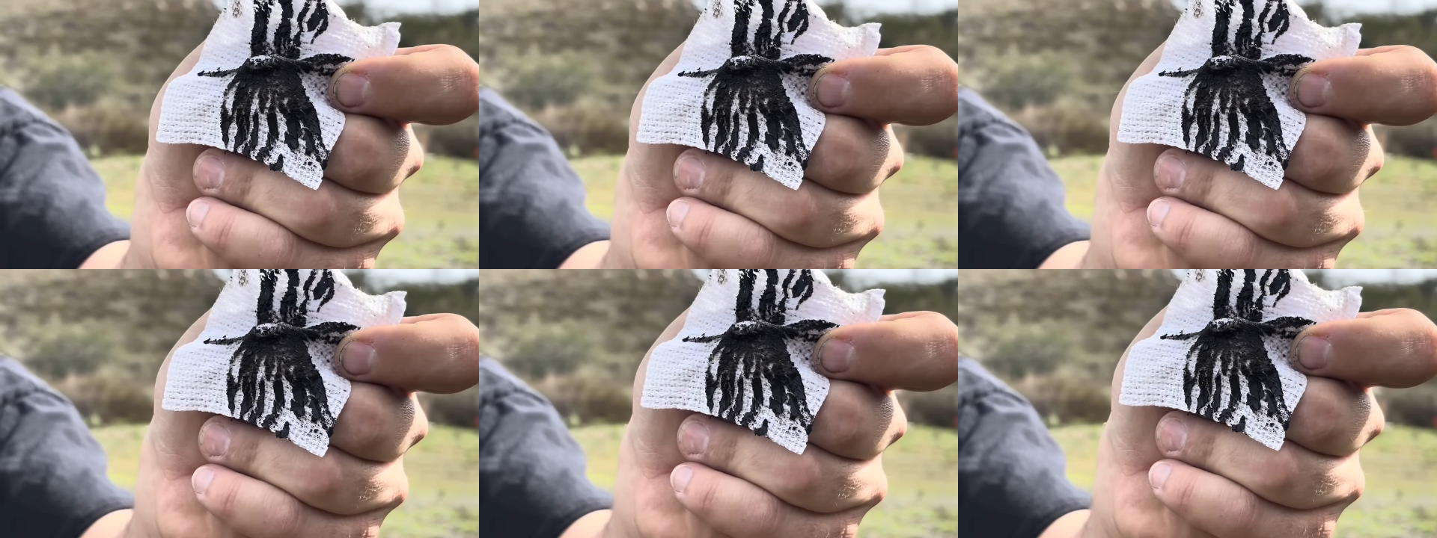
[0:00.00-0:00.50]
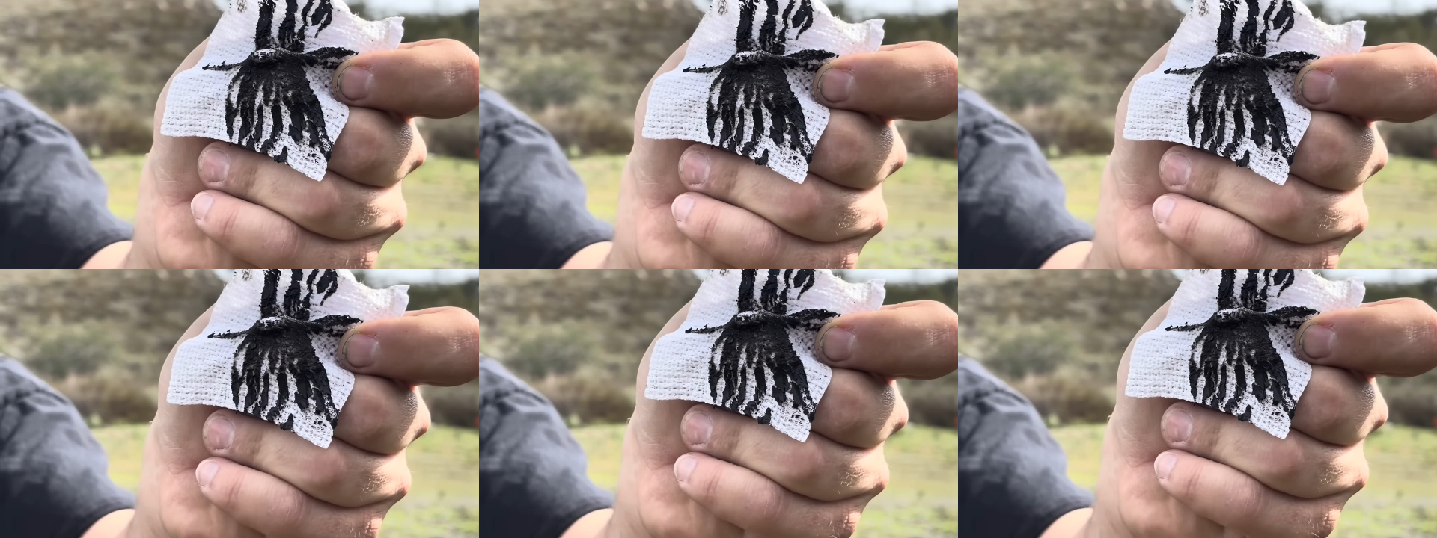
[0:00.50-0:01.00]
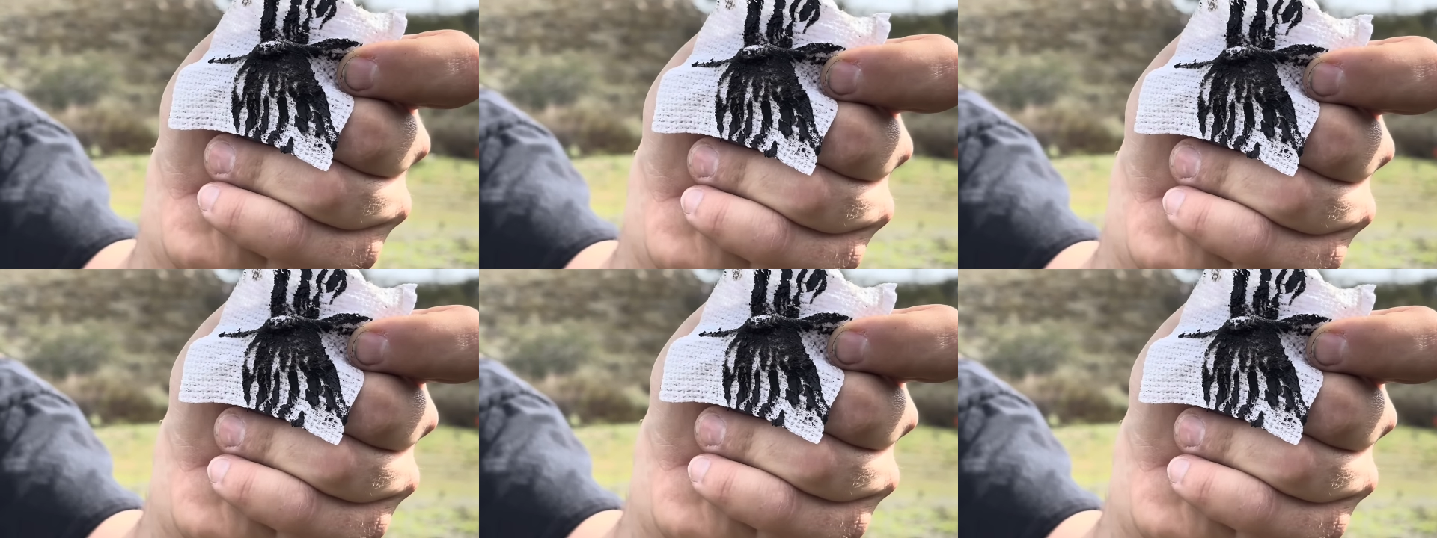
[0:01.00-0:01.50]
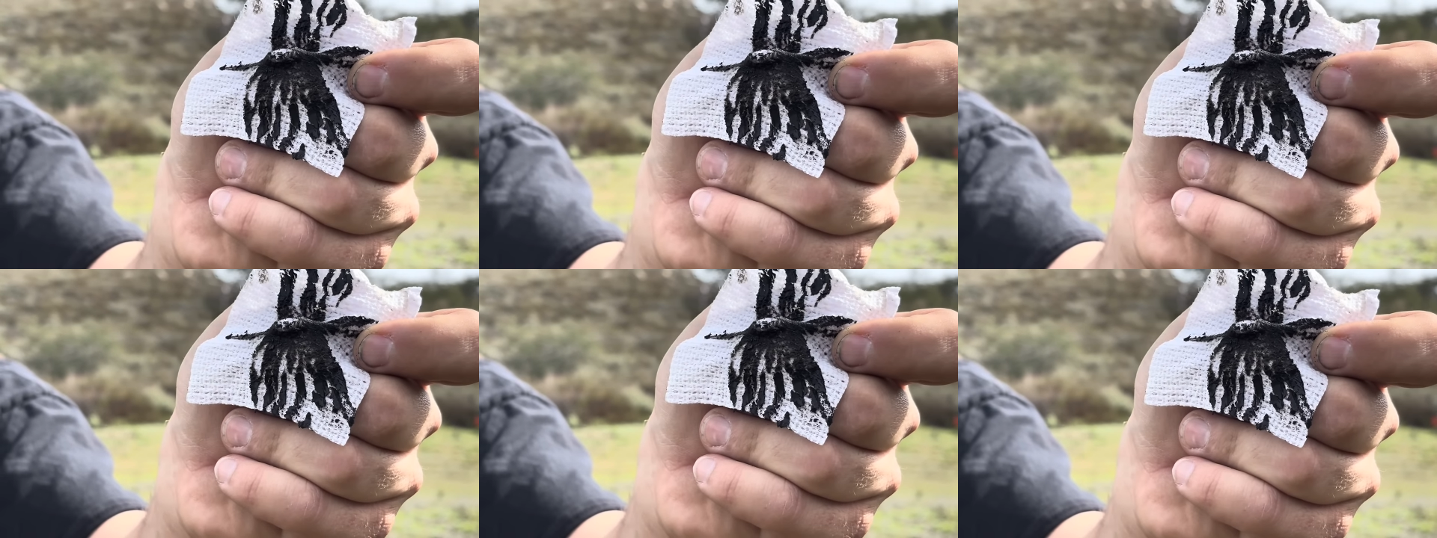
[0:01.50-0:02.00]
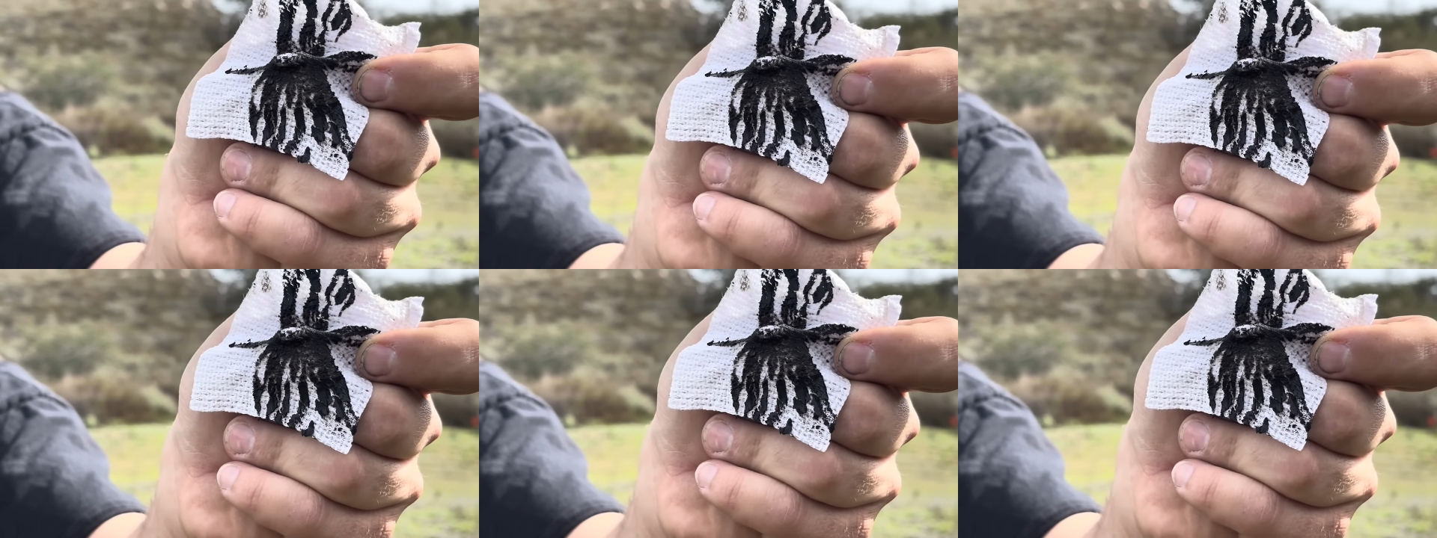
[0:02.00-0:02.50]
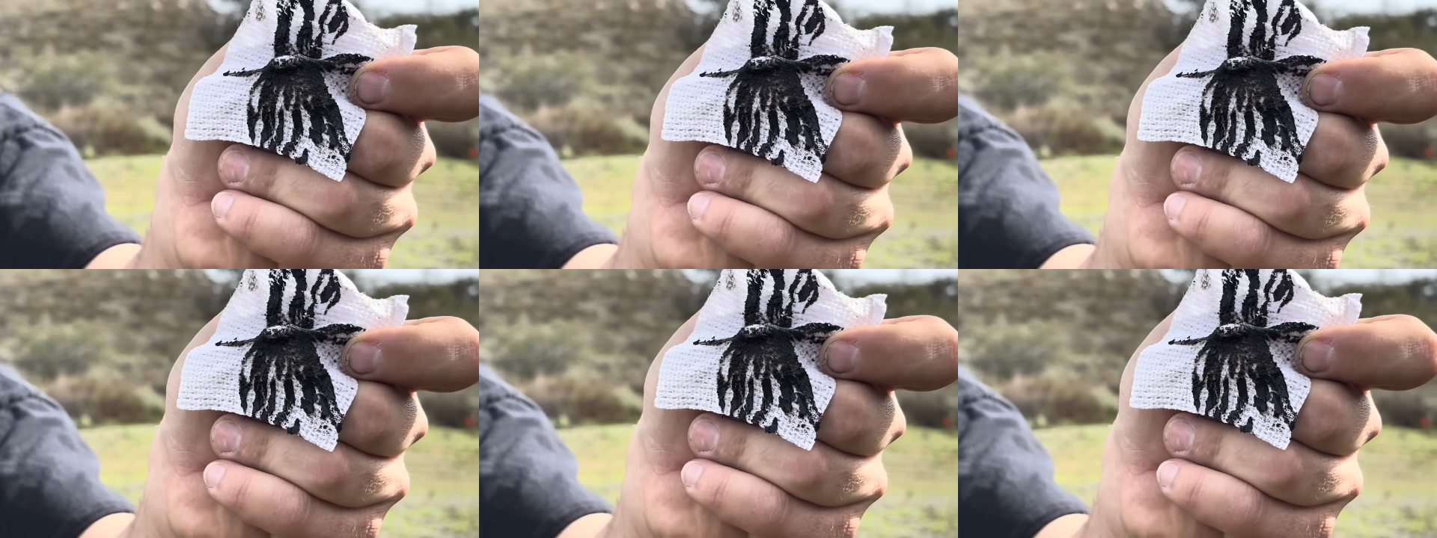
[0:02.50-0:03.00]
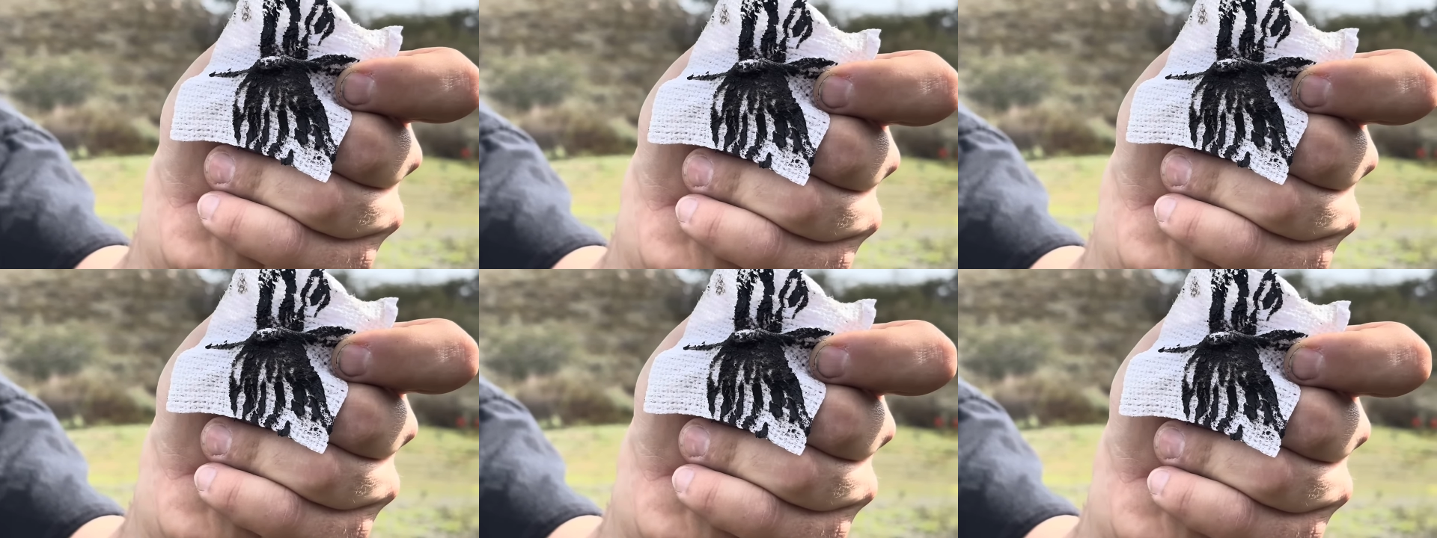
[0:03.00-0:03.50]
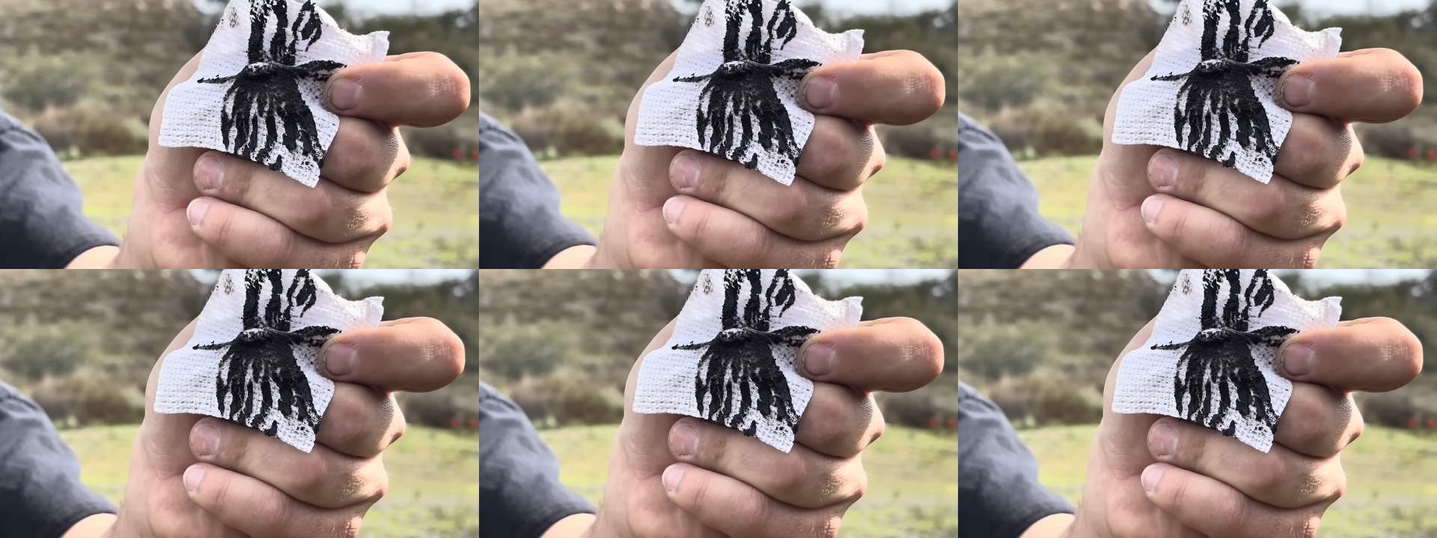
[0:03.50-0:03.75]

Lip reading: No face is visible, so there are no lips to read.